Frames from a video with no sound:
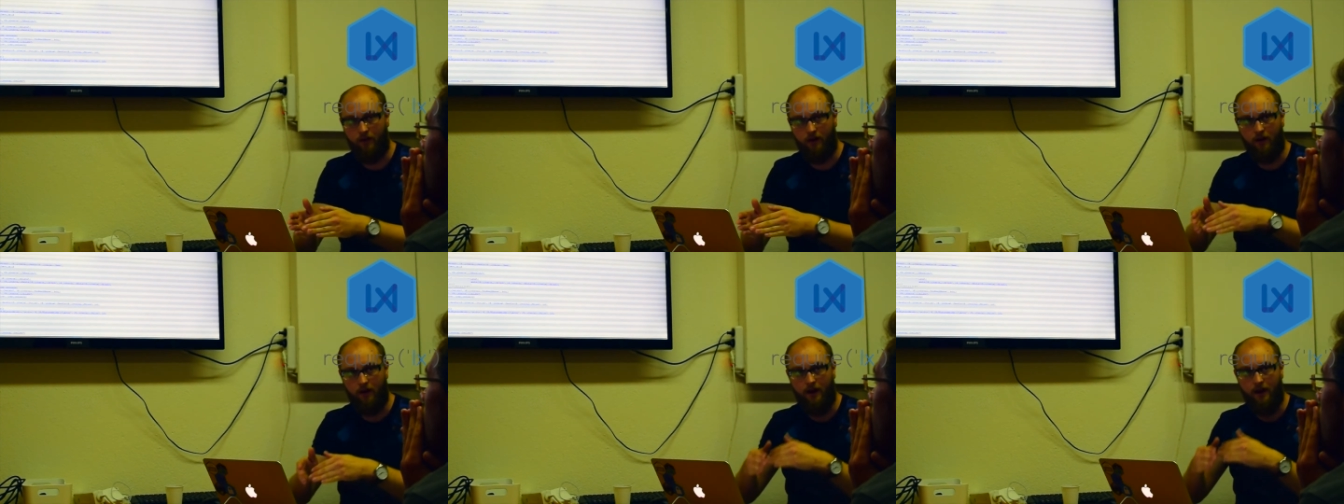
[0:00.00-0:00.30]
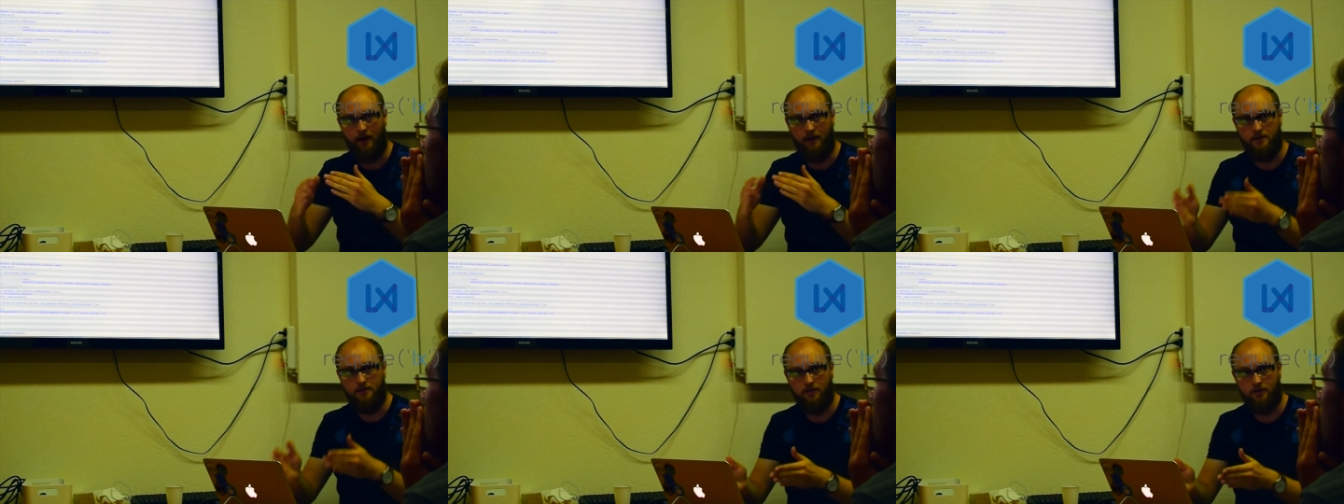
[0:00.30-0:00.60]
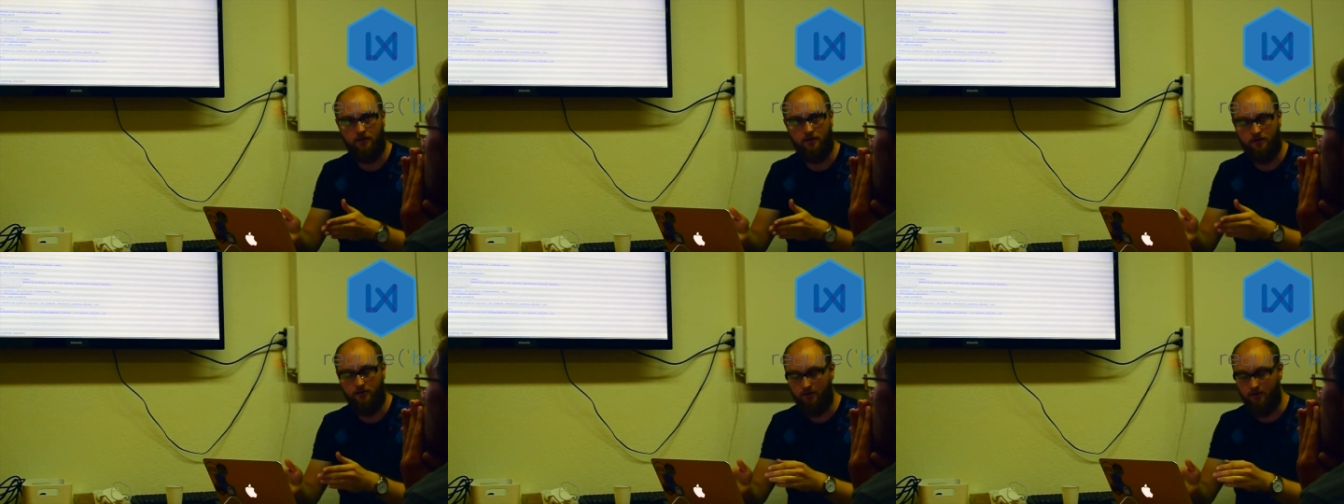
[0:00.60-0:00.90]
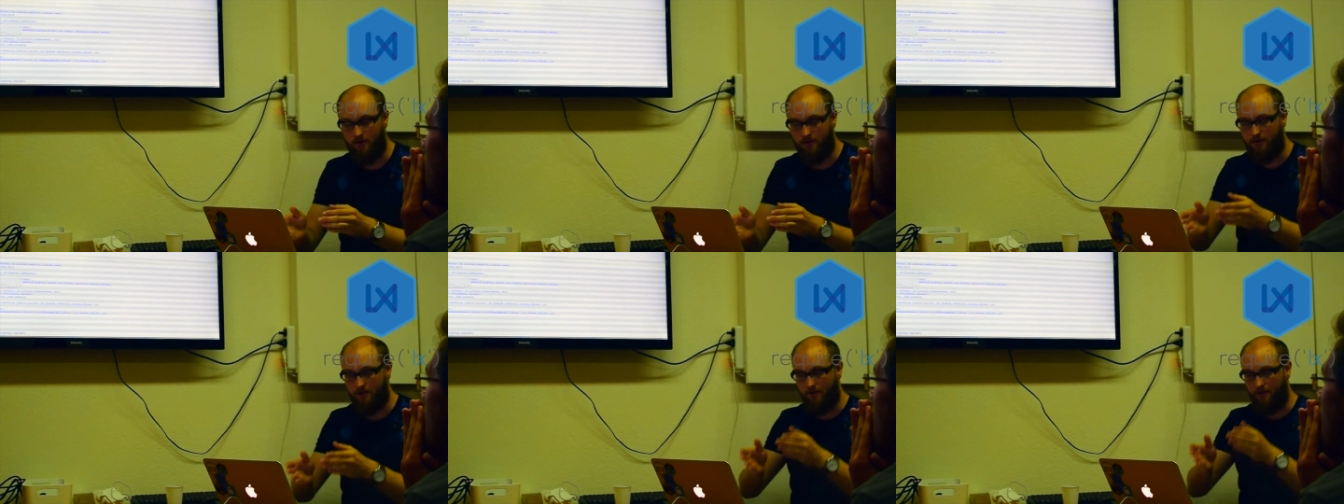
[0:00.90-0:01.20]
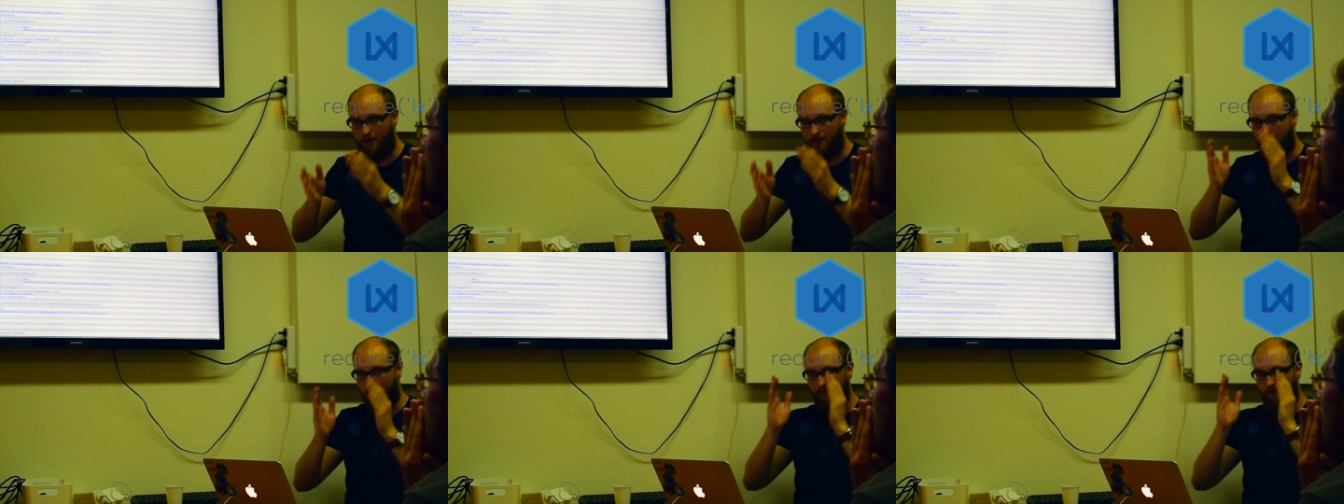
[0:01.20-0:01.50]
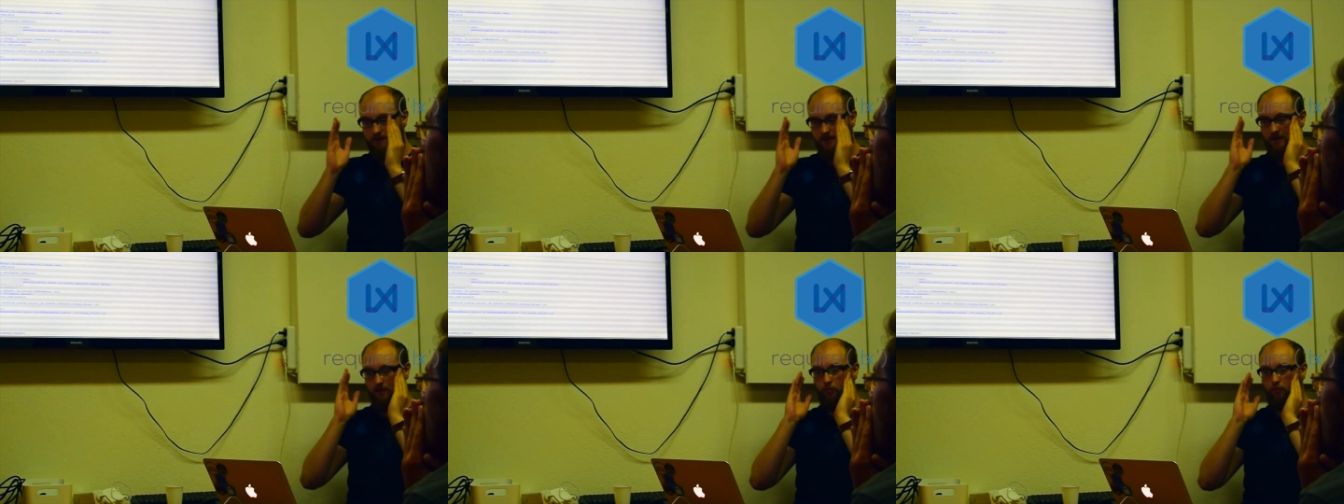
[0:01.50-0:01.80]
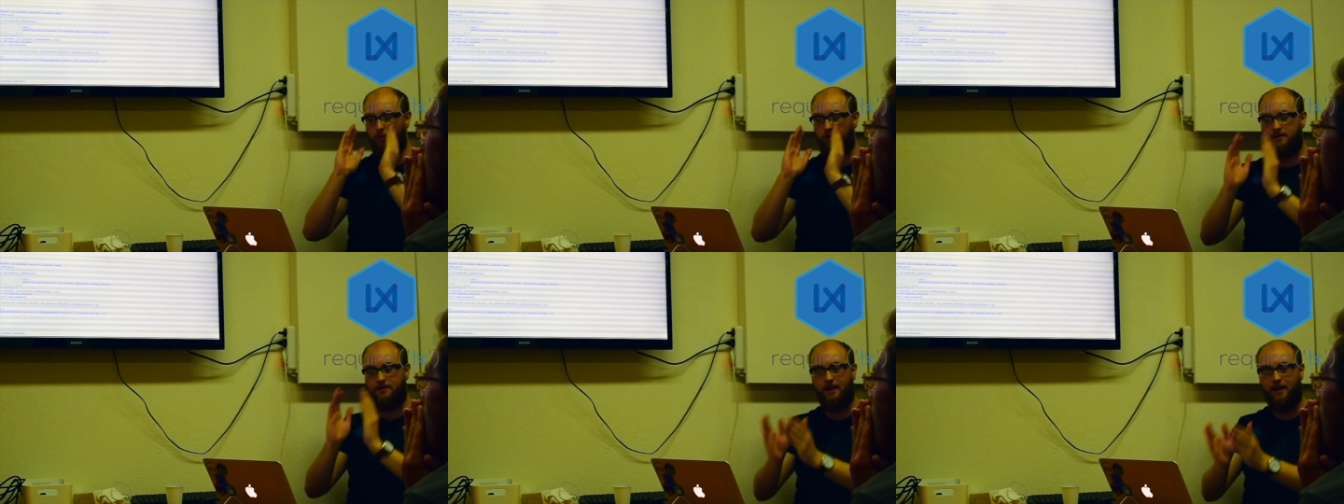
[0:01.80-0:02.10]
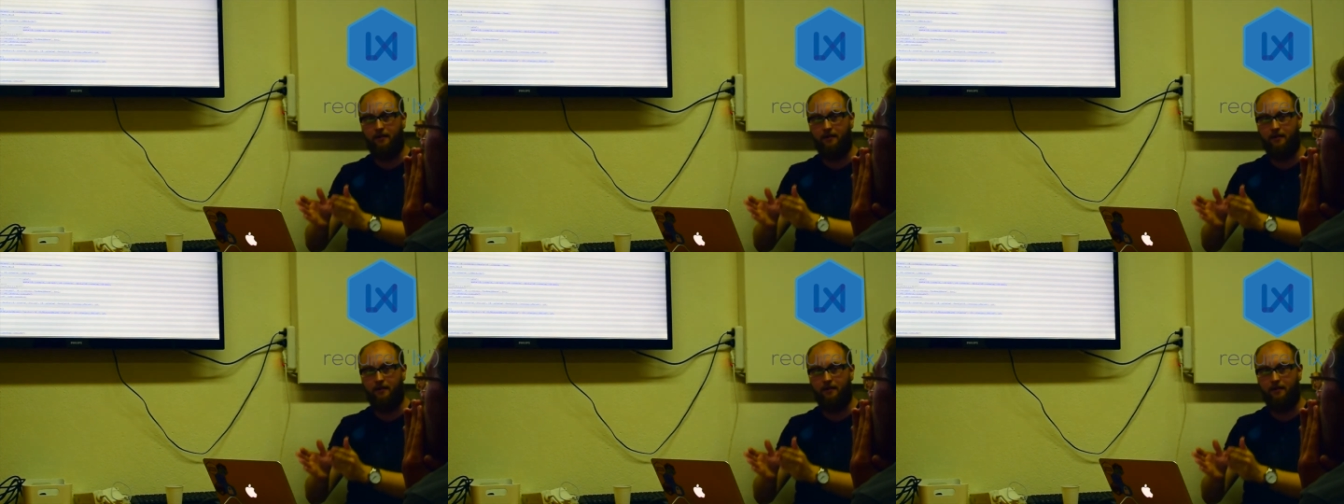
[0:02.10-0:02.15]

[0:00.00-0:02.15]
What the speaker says: our execution, so we can kind of see what's